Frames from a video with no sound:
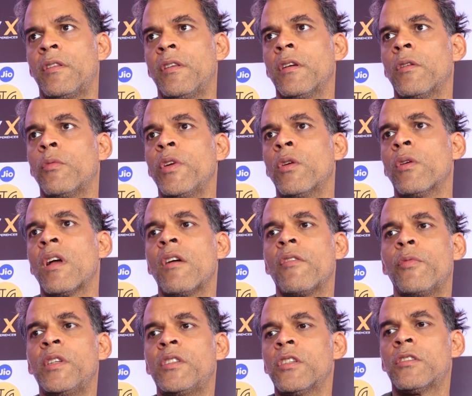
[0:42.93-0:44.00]
I think
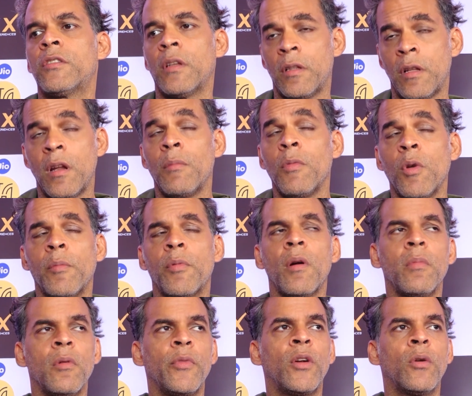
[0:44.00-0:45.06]
the number one problem,